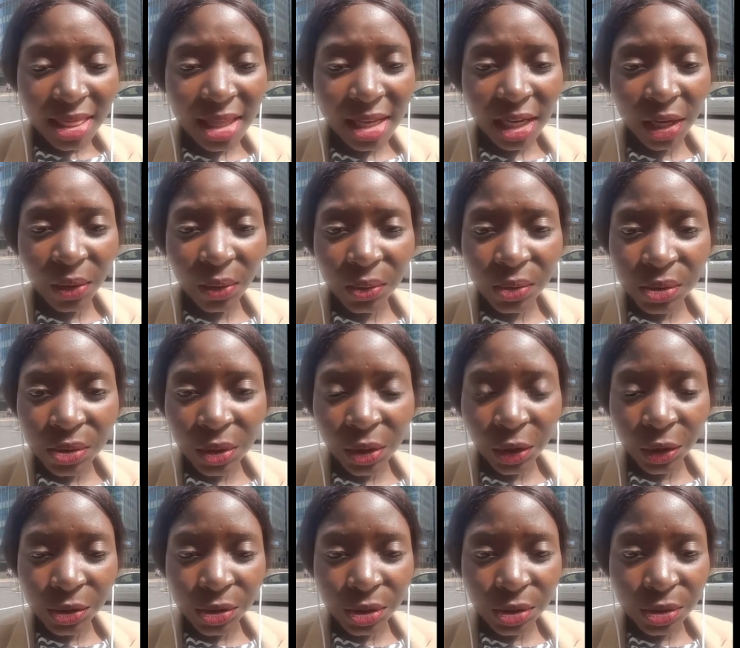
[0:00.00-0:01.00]
Then it also
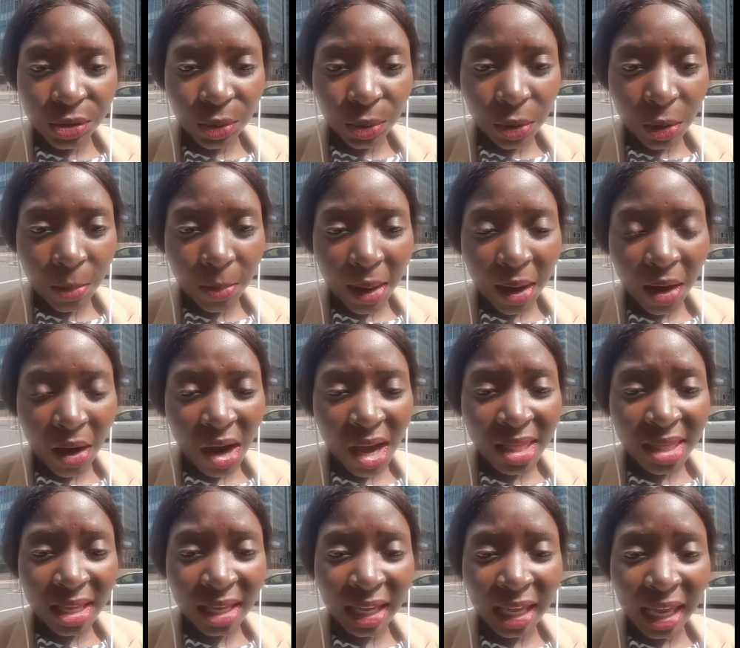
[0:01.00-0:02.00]
goes to talk about
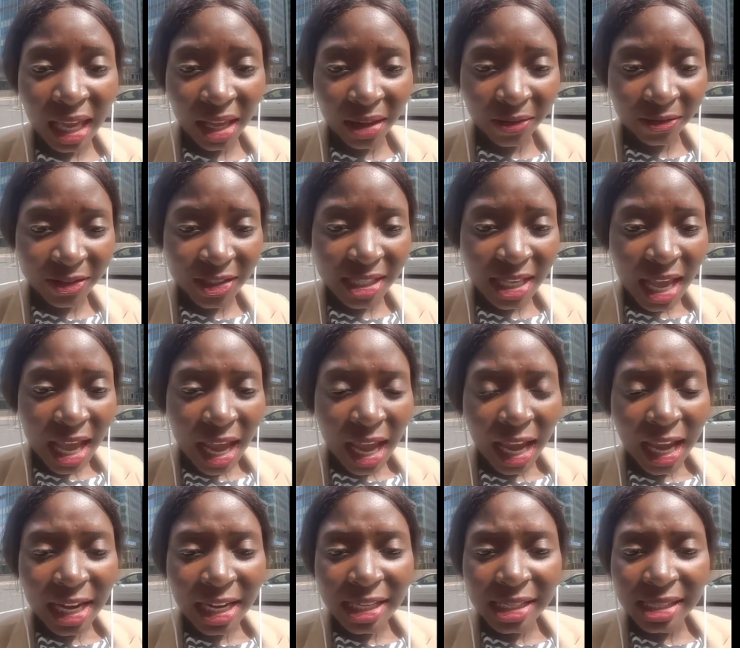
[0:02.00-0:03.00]
other gifts,
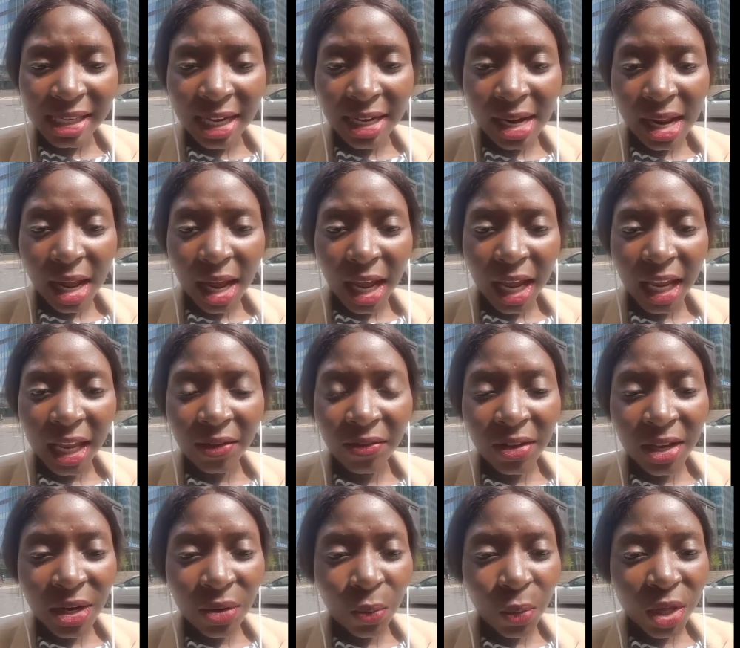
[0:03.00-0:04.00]
and he said
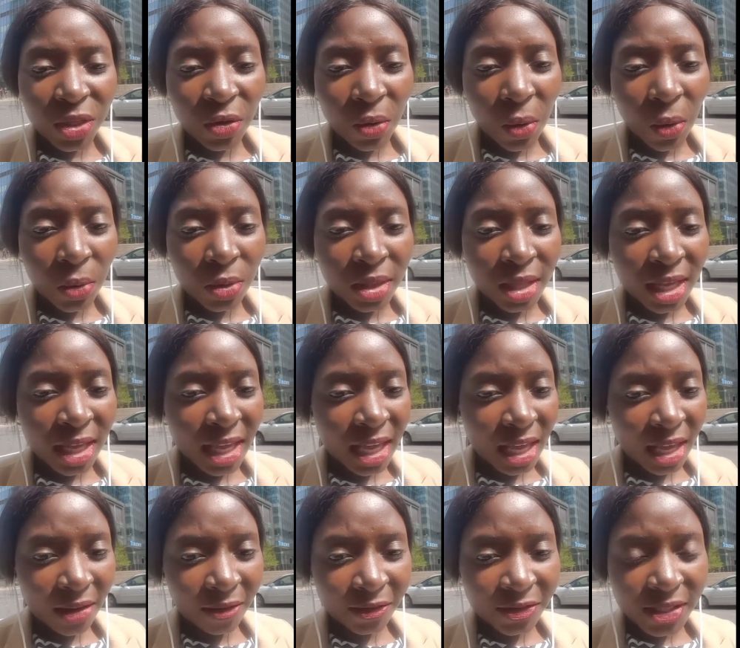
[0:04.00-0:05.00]
even with all the
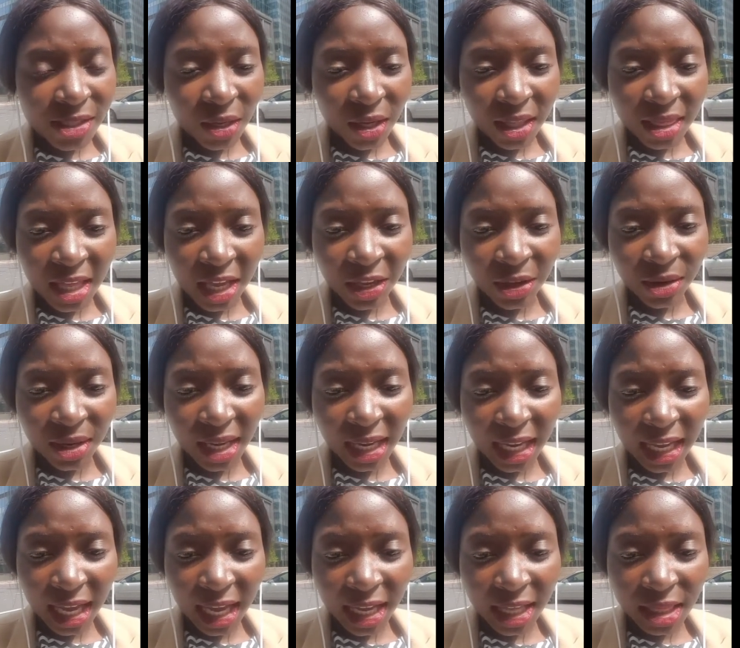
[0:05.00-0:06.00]
gifts that you
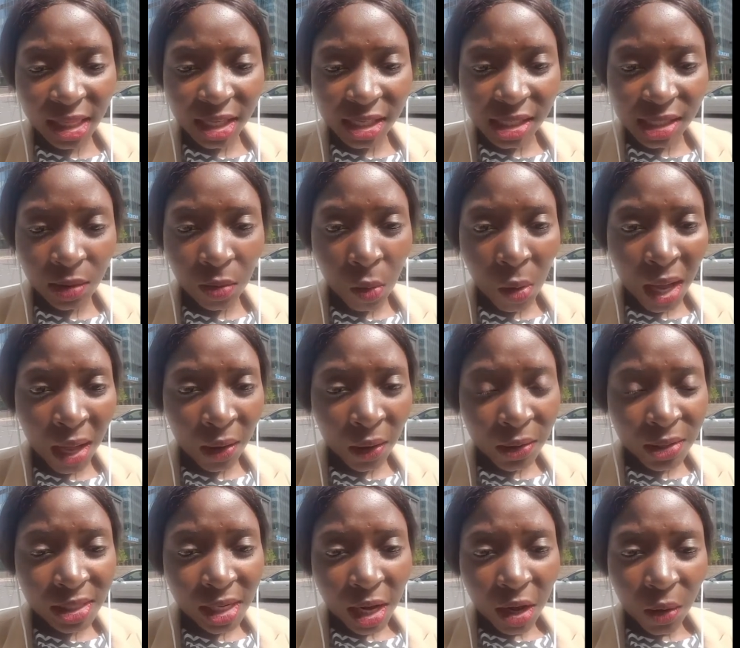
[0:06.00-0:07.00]
can get in this
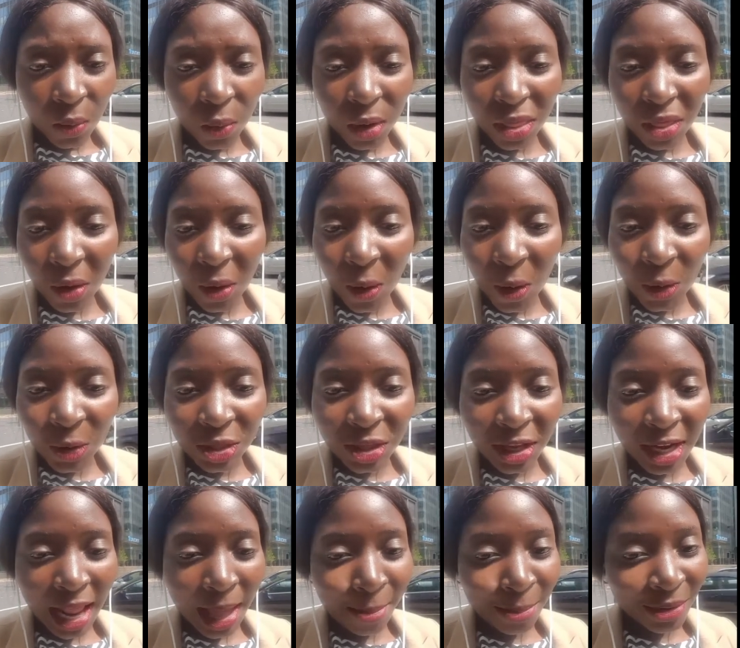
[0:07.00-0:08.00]
world, with all
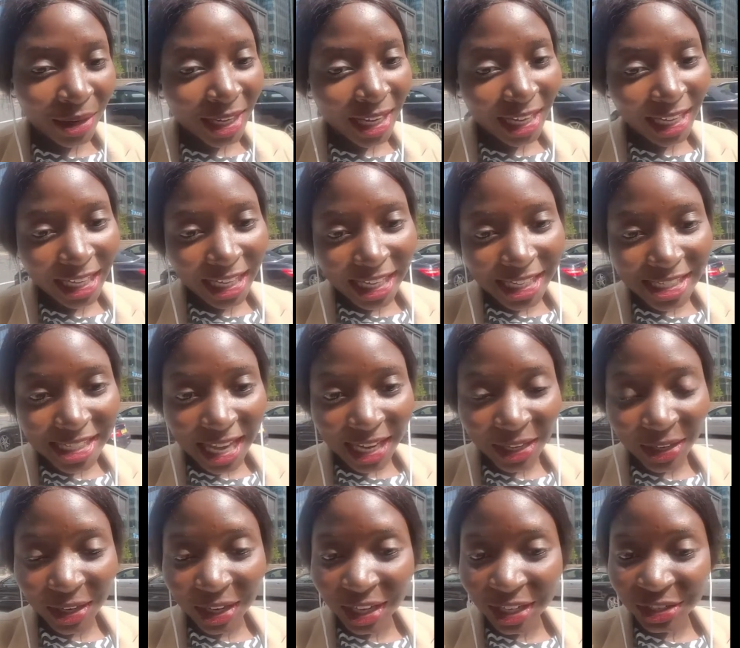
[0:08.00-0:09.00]
the Lamborghinis
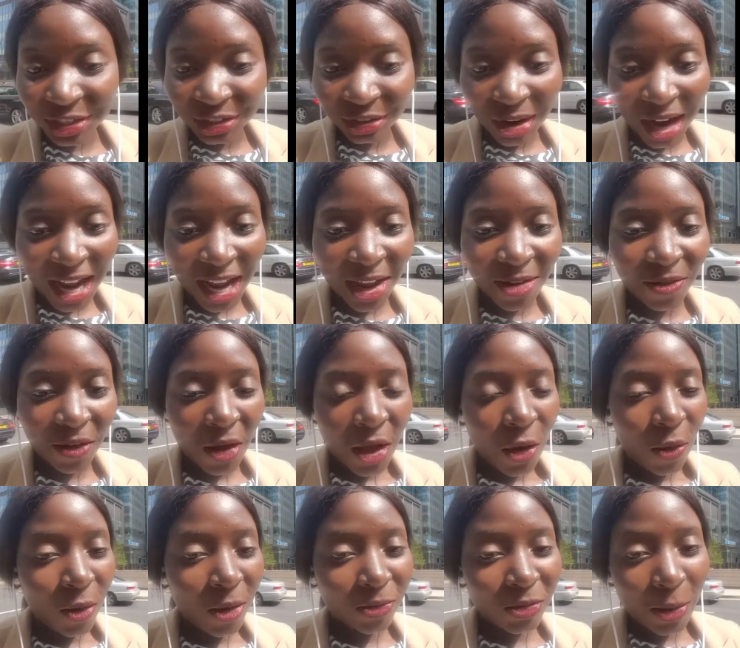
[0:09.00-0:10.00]
that you can drive,
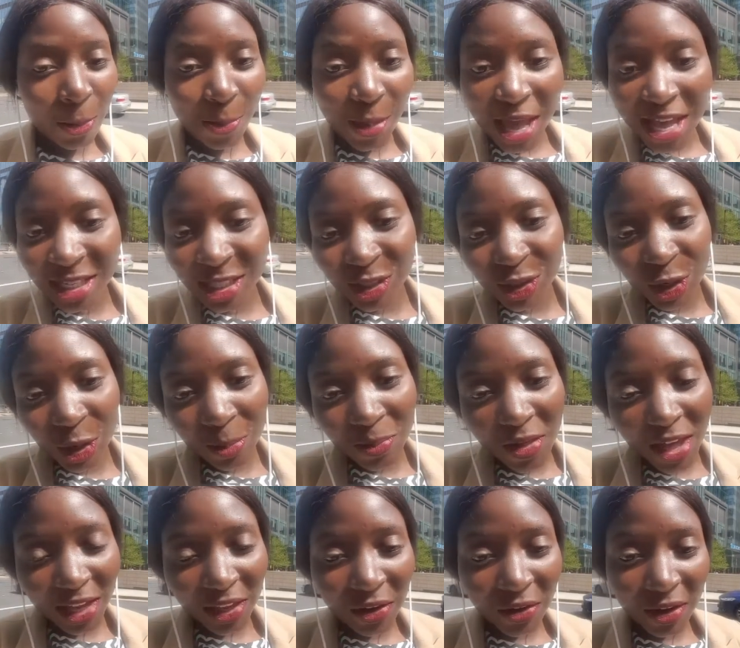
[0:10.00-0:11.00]
with the best
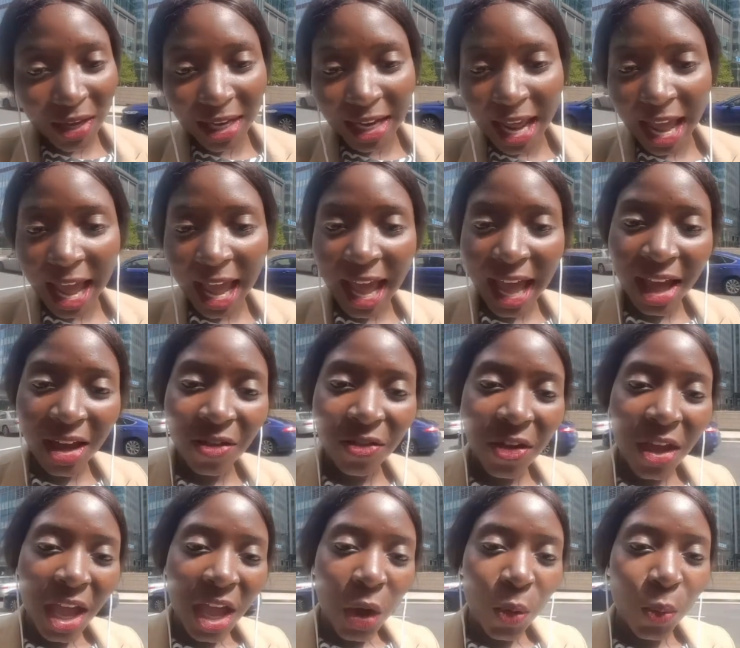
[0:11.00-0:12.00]
job that you can have,
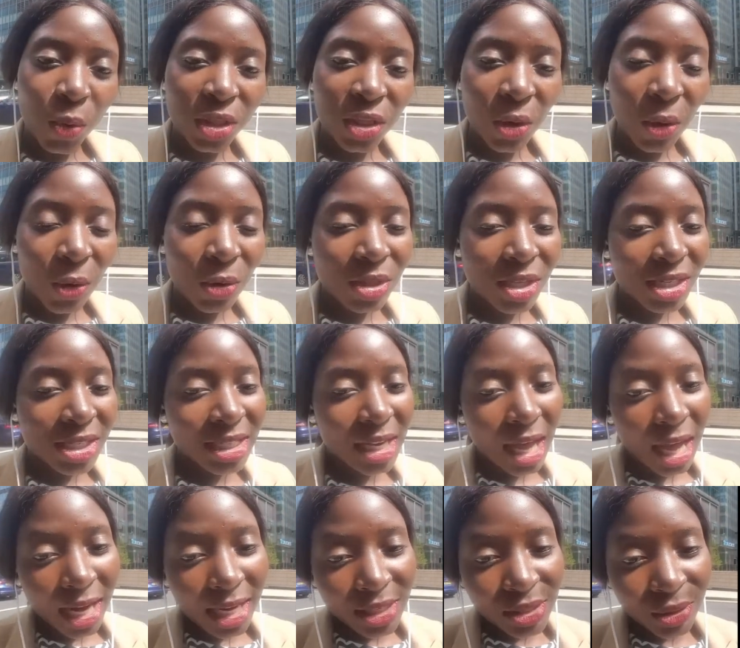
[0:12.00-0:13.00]
with all the
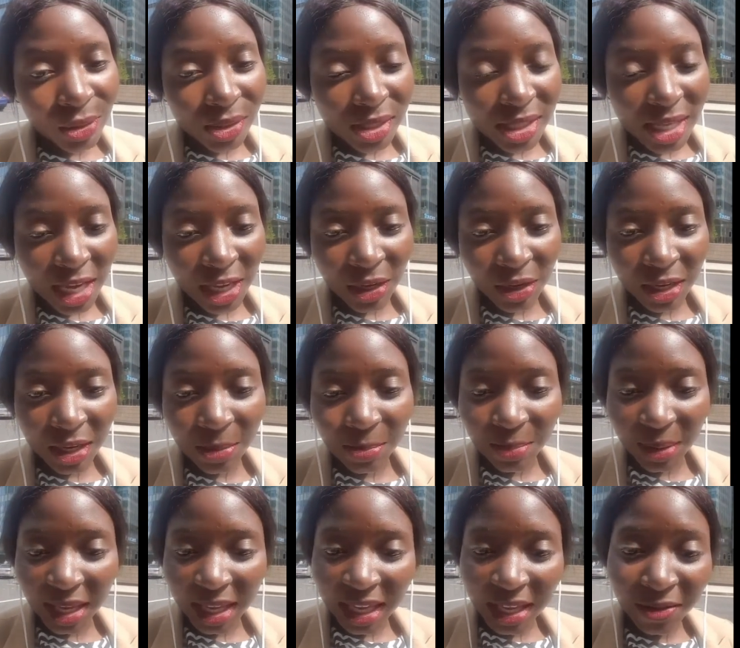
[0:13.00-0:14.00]
titles that you
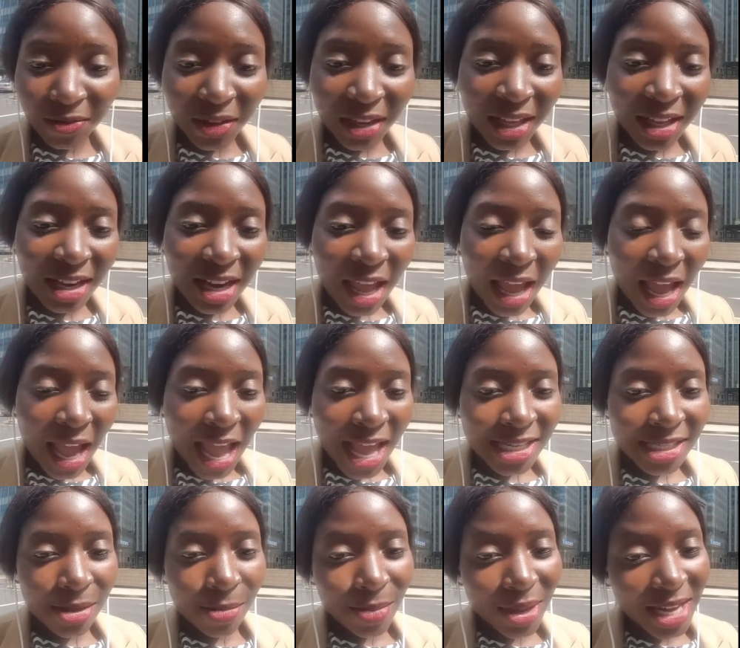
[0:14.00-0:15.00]
can be given
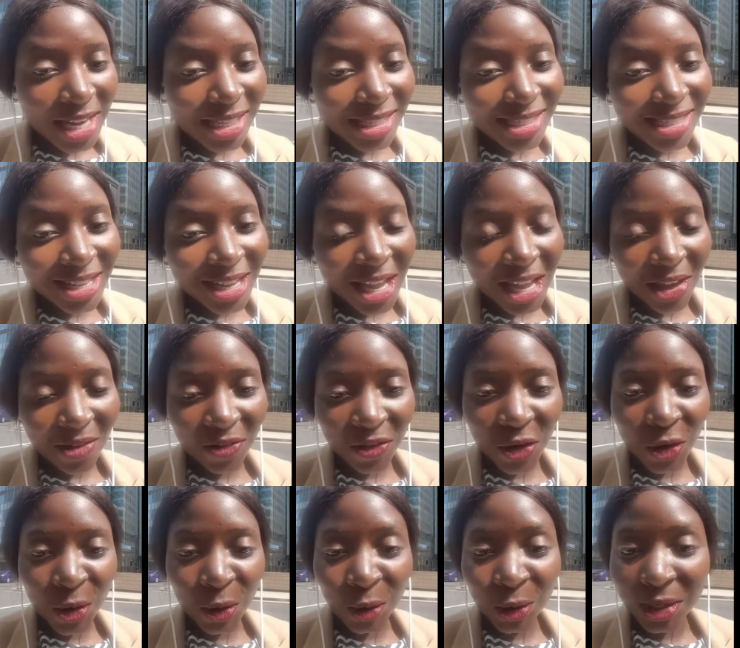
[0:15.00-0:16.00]
as a minister
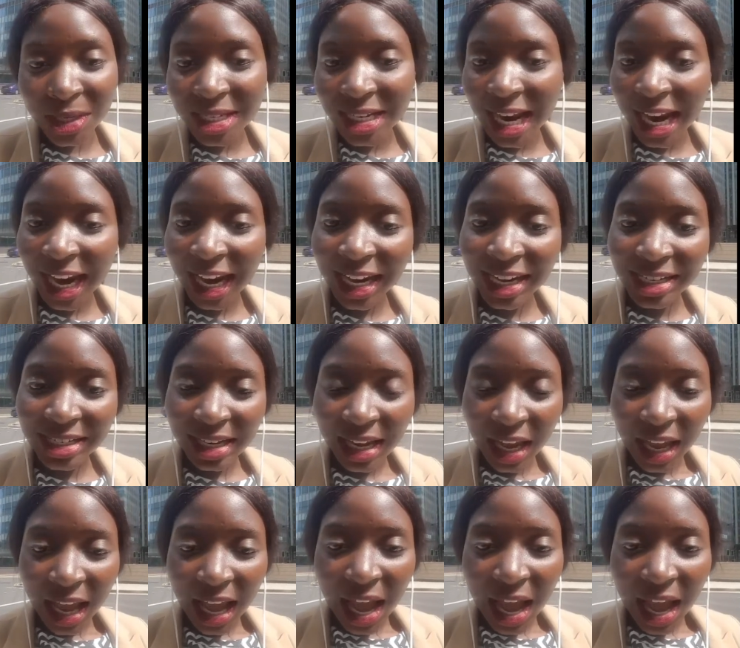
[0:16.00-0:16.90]
if you're ordained,